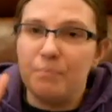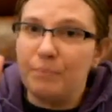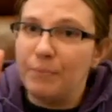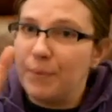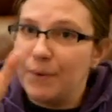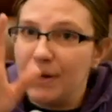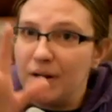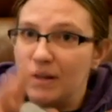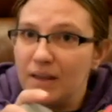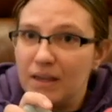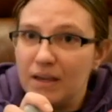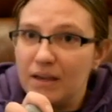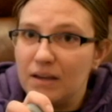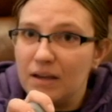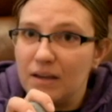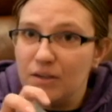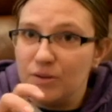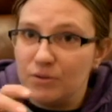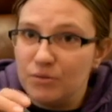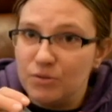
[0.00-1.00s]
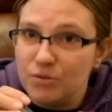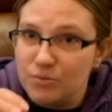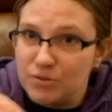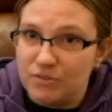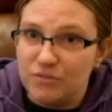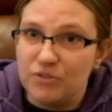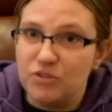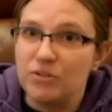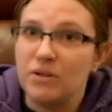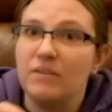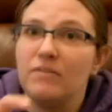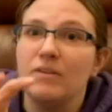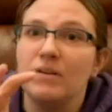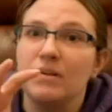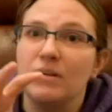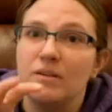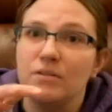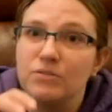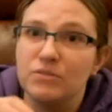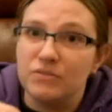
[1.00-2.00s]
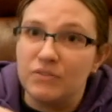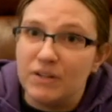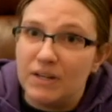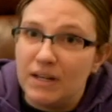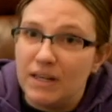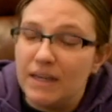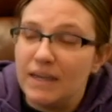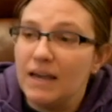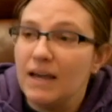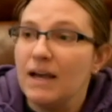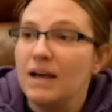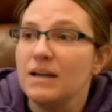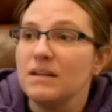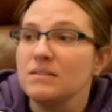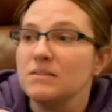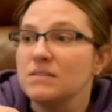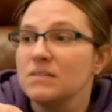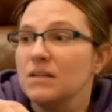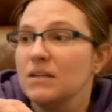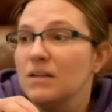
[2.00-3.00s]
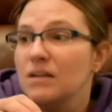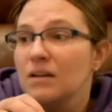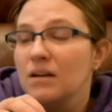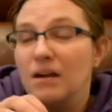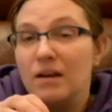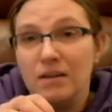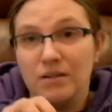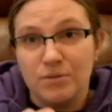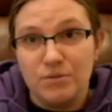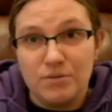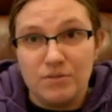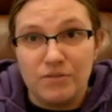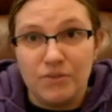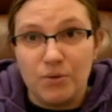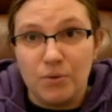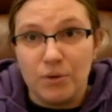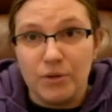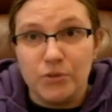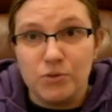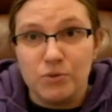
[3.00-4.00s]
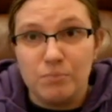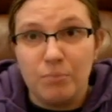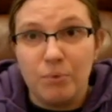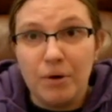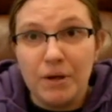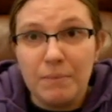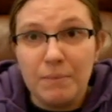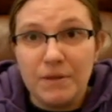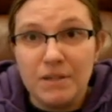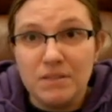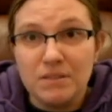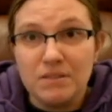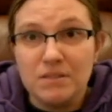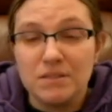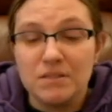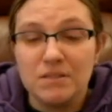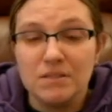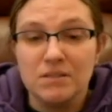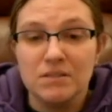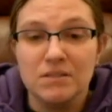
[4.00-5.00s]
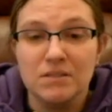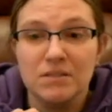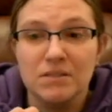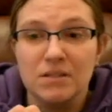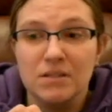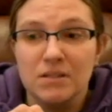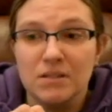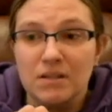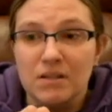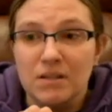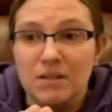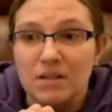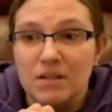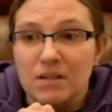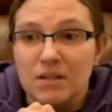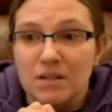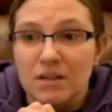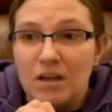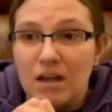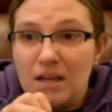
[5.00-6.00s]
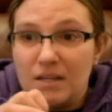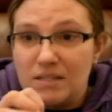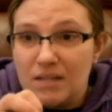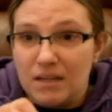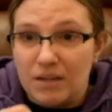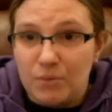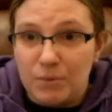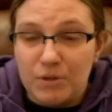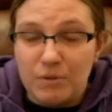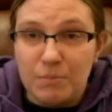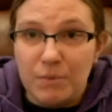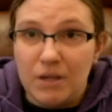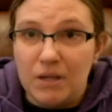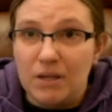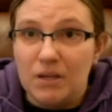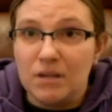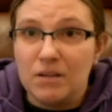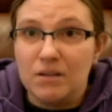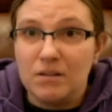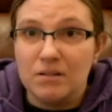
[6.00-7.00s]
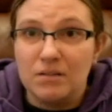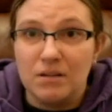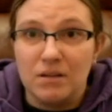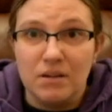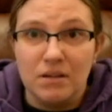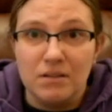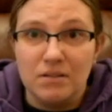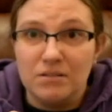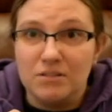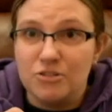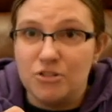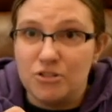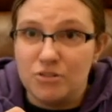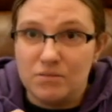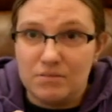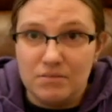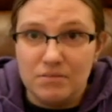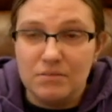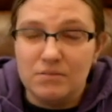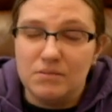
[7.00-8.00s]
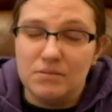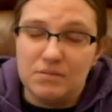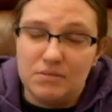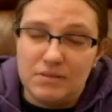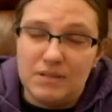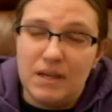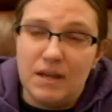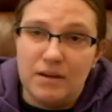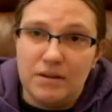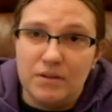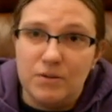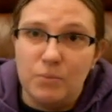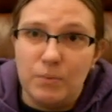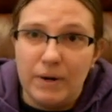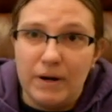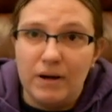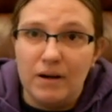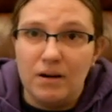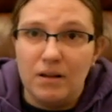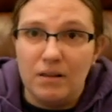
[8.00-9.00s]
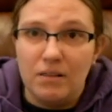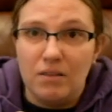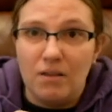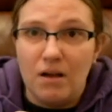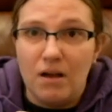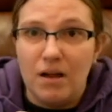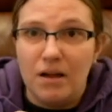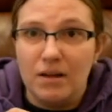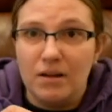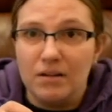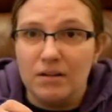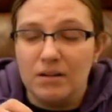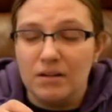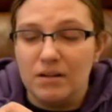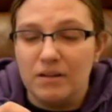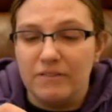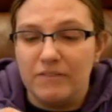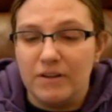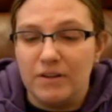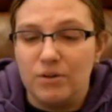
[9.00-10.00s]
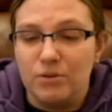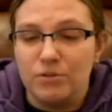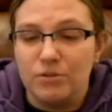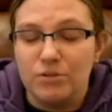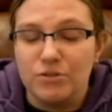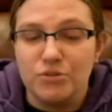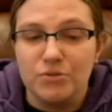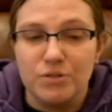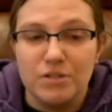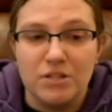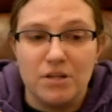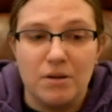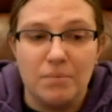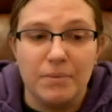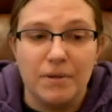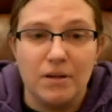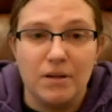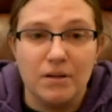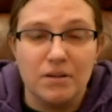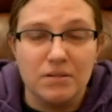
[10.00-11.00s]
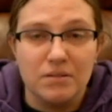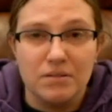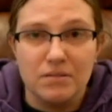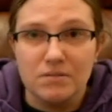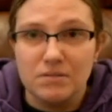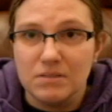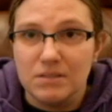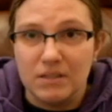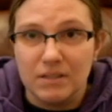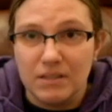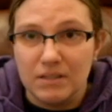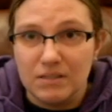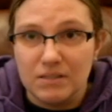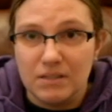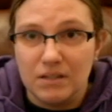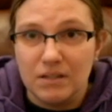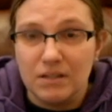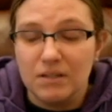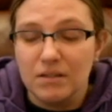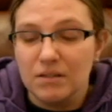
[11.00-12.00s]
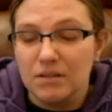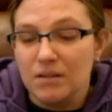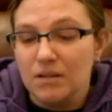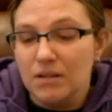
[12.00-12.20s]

But like, I use it for driving, I use it for getting gas, I use it for going to appointments, I take it with me, I tend to wear it a lot if I go grocery shopping, still get sick.